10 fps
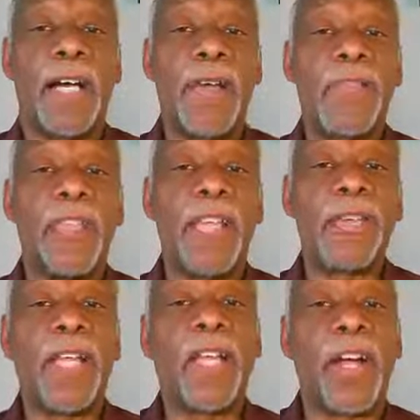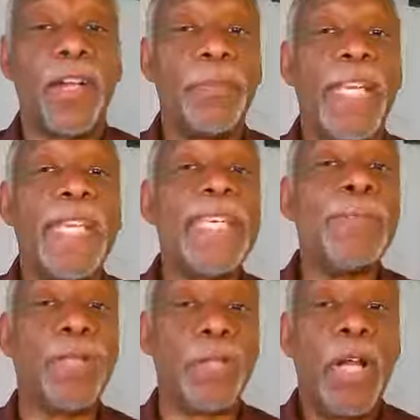later they called him
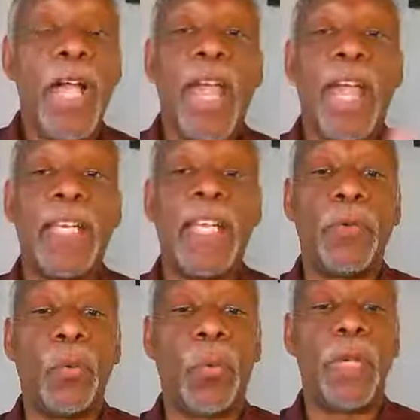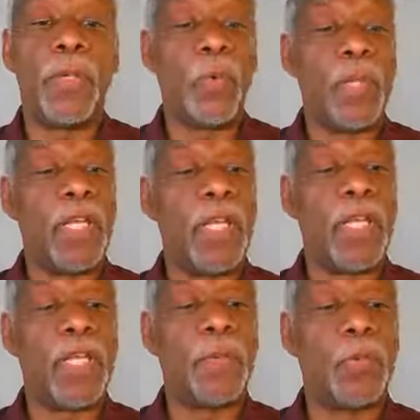Heber. And again, when
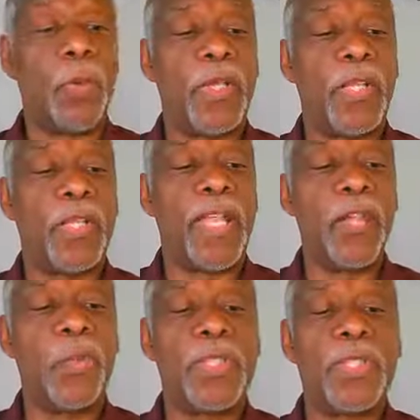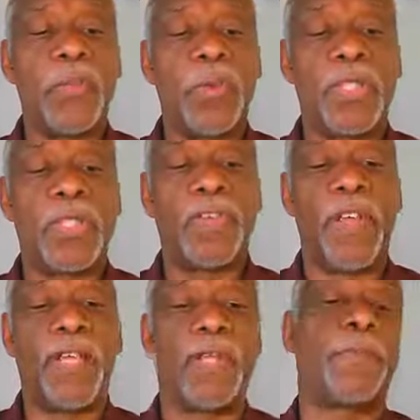the language was
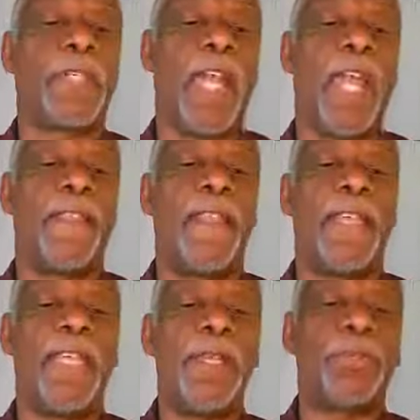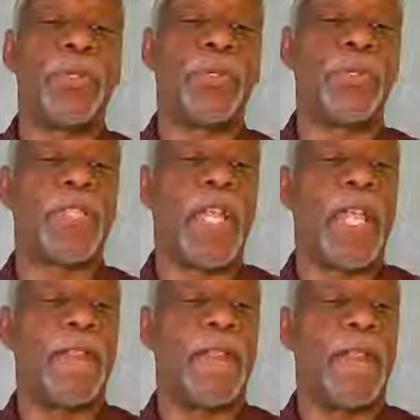developed, and the Hebrews and